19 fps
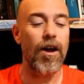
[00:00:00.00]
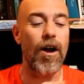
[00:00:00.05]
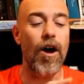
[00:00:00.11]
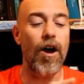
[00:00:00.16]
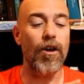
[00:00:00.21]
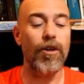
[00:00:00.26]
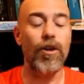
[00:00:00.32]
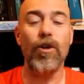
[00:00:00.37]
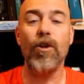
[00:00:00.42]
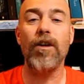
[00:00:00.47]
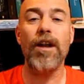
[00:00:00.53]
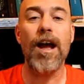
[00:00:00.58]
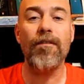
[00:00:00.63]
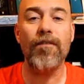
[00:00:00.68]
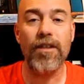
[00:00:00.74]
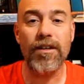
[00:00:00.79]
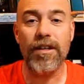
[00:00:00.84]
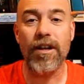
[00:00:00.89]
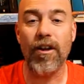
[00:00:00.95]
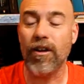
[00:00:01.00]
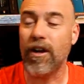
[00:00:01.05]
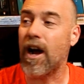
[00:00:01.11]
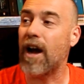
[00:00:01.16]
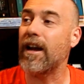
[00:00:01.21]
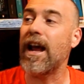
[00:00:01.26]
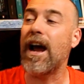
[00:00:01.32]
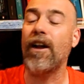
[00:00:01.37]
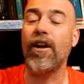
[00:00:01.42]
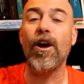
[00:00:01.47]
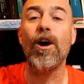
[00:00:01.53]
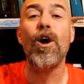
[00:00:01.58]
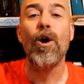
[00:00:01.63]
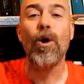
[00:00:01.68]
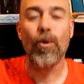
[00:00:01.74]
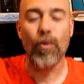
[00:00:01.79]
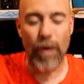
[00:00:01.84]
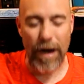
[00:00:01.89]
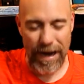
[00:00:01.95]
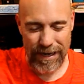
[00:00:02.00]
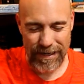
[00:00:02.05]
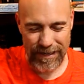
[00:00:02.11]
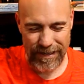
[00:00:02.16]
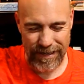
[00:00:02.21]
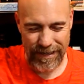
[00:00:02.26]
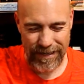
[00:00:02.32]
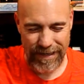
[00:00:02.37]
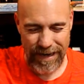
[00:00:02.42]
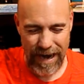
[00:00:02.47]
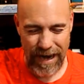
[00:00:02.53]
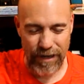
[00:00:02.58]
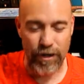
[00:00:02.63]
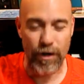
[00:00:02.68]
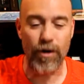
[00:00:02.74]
Or you don't have to tell God how to raise the dead.